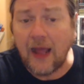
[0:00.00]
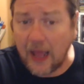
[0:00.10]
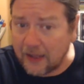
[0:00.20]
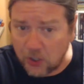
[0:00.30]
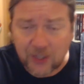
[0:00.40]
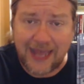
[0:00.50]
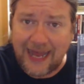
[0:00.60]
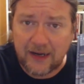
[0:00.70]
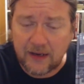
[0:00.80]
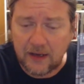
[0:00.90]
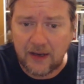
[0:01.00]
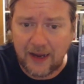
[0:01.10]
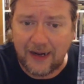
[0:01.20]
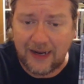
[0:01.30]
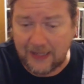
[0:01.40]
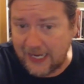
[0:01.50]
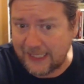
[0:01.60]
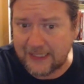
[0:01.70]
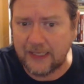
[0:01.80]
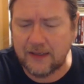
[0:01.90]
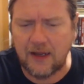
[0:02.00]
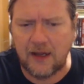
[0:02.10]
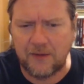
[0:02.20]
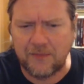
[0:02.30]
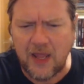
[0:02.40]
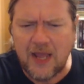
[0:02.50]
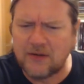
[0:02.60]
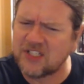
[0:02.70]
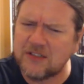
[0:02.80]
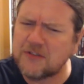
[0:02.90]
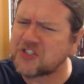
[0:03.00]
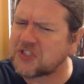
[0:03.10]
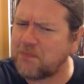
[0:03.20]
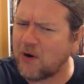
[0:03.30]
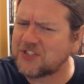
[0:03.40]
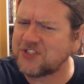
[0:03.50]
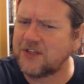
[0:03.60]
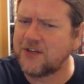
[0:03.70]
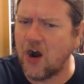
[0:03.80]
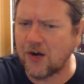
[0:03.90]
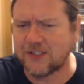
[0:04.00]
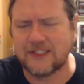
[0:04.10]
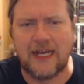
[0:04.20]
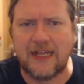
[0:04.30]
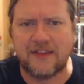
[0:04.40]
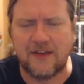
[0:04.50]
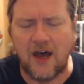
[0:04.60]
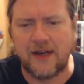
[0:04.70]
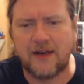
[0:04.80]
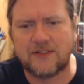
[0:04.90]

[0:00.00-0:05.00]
looked at it and I liked it. It was a little sparse on art, I thought.